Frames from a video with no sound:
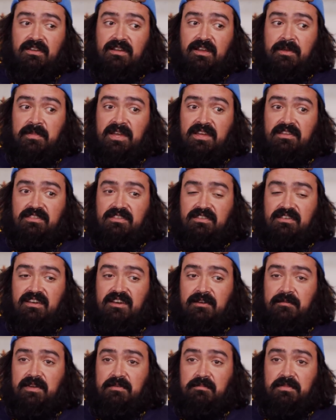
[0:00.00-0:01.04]
I make the
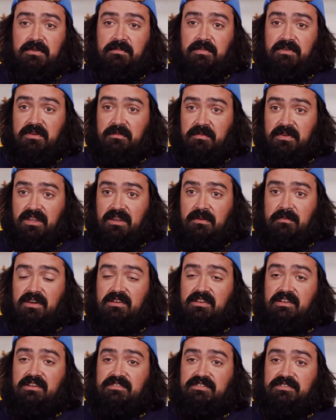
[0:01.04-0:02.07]
comment people complain
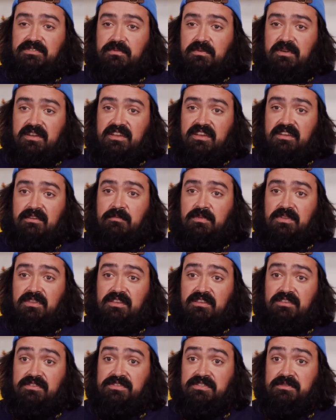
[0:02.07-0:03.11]
about Eagle 20, but
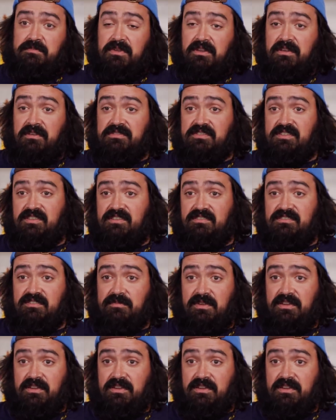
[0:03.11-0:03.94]
they use spinosad.